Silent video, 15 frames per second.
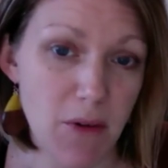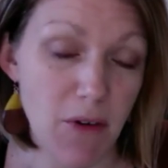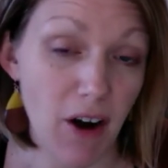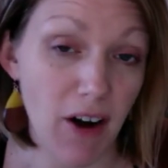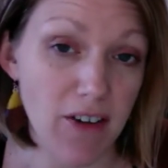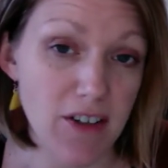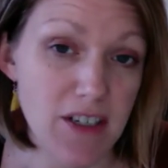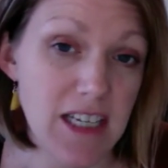
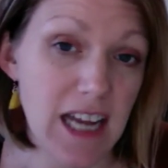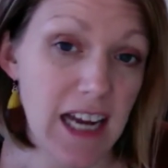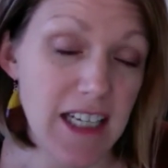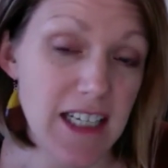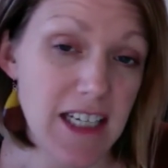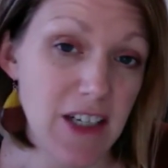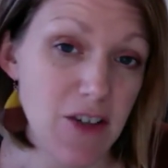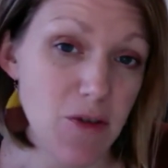Art's
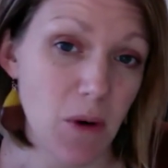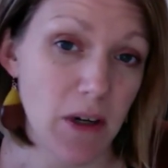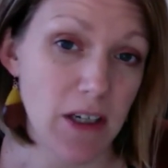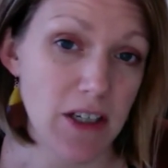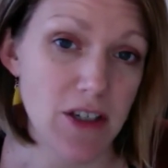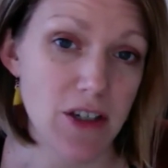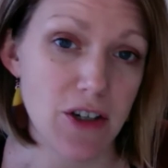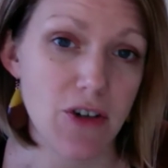
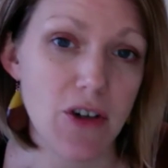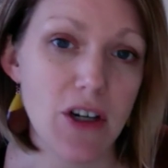1922